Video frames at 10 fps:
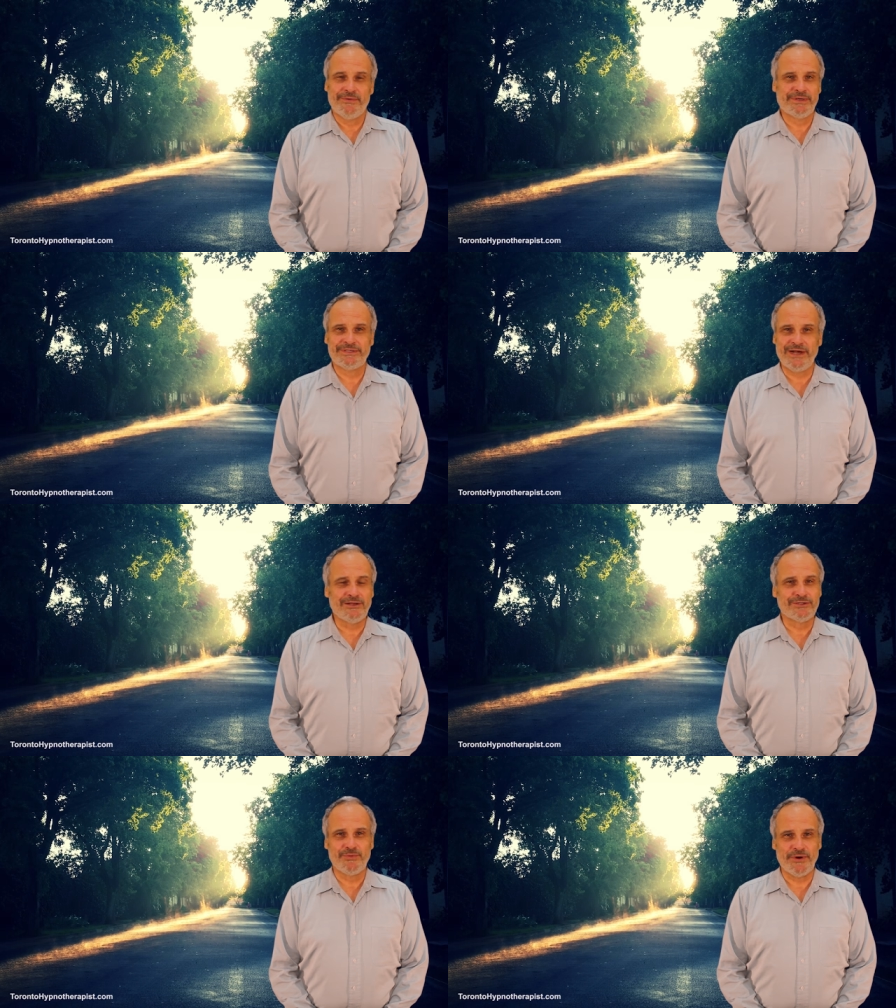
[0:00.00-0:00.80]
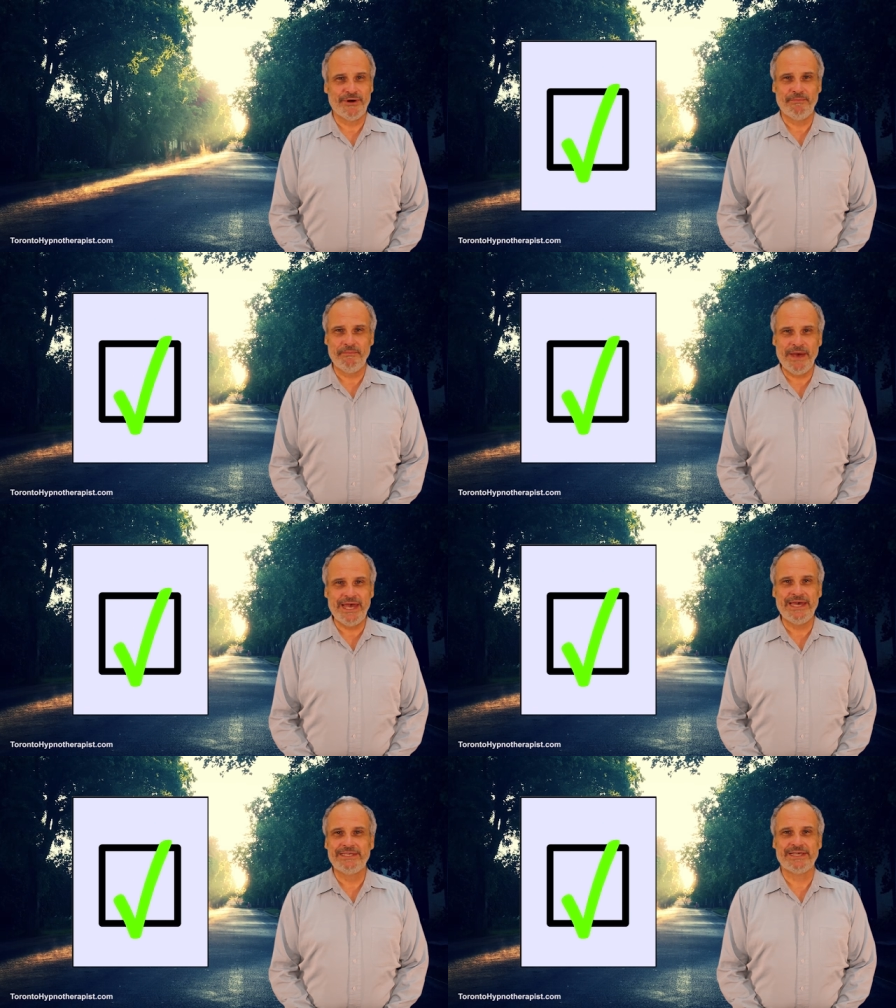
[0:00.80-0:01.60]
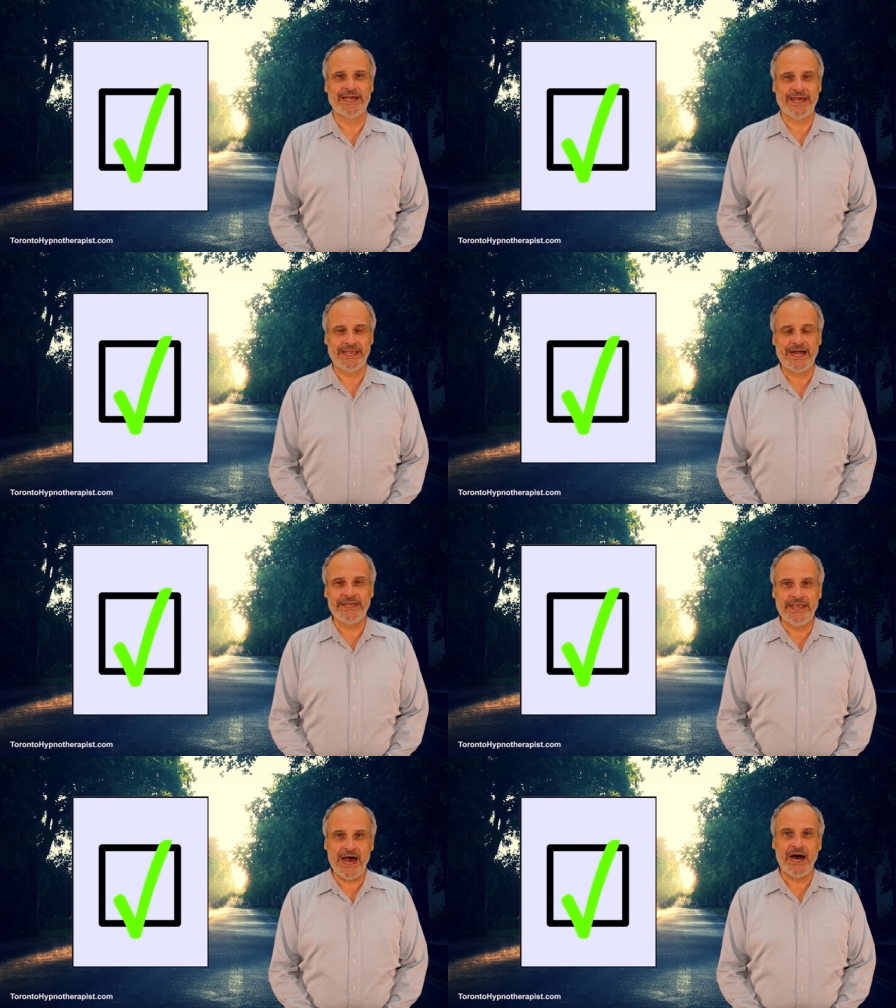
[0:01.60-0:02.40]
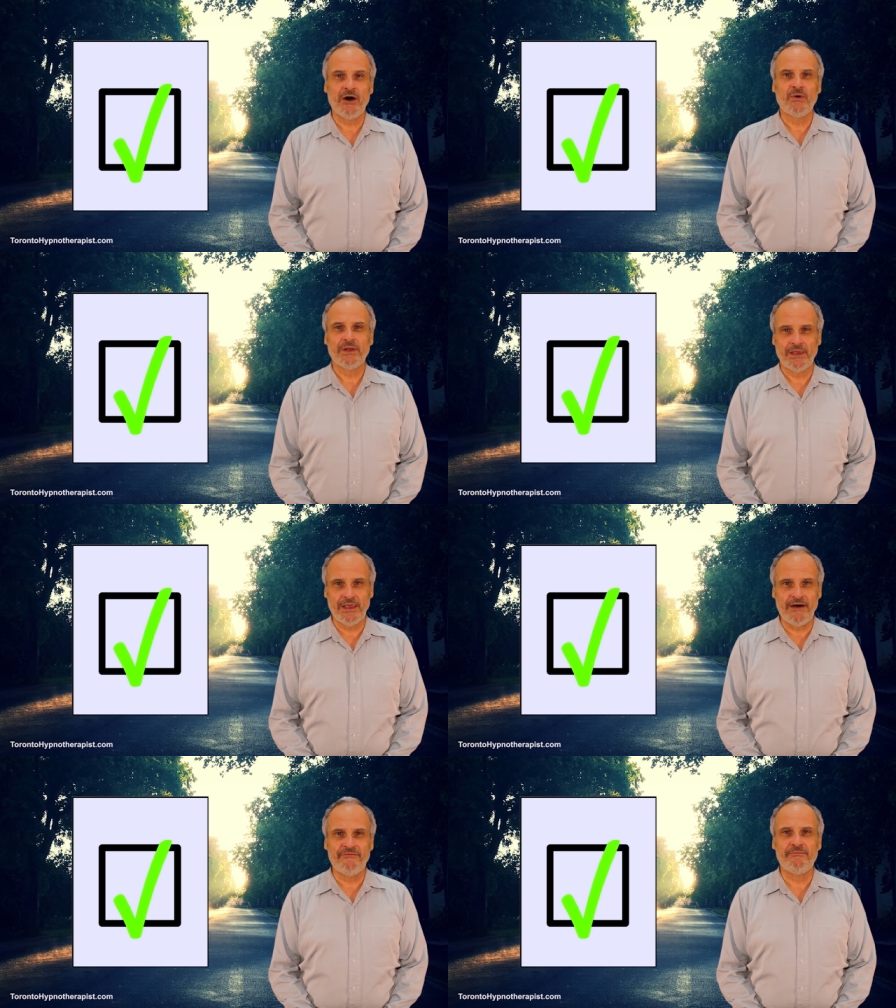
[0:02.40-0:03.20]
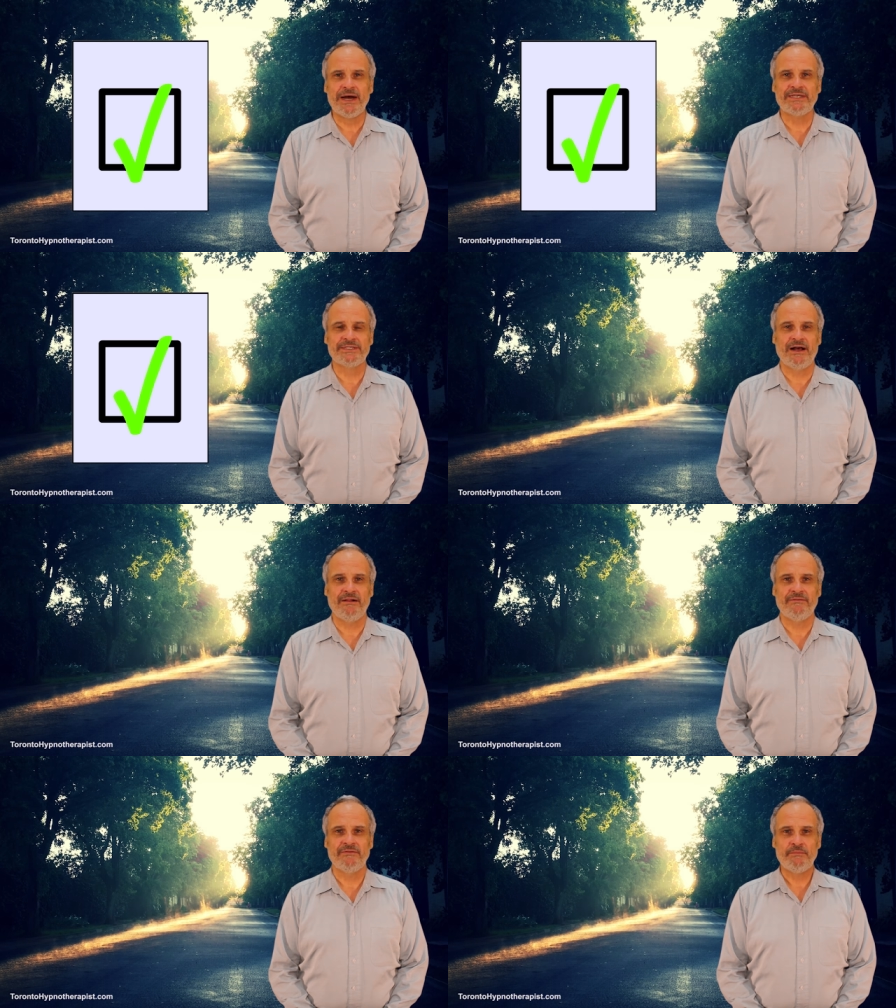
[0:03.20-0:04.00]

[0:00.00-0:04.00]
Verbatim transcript: the results were amazing, and I now love myself.